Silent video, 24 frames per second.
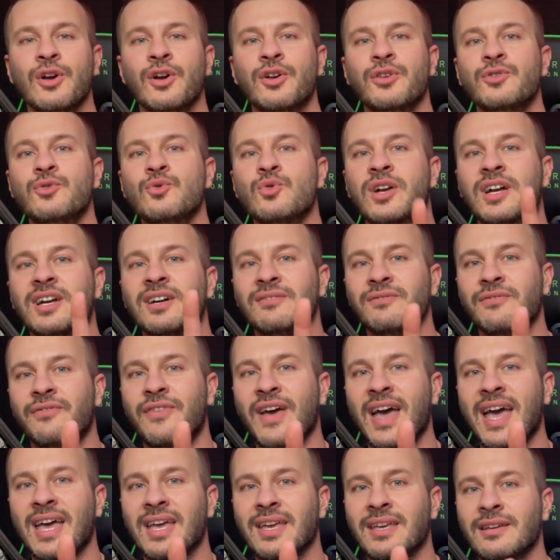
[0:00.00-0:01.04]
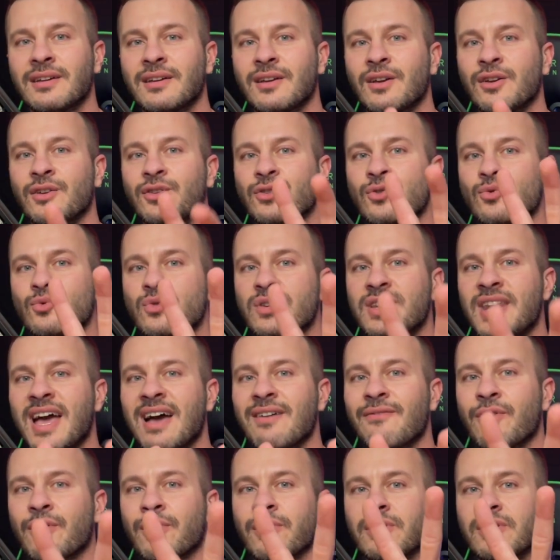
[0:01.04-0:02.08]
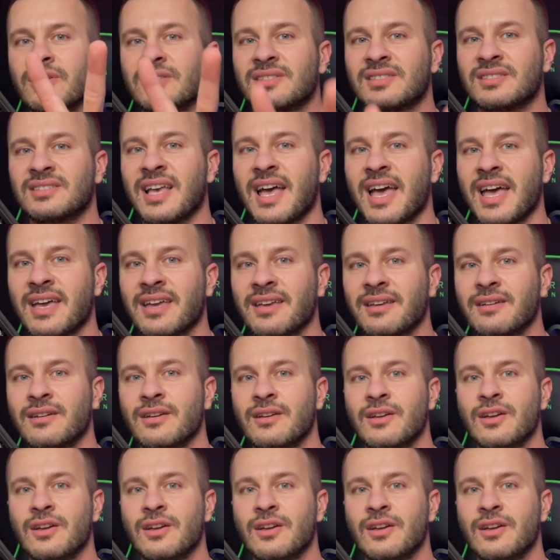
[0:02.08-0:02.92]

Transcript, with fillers: You convey, you never say.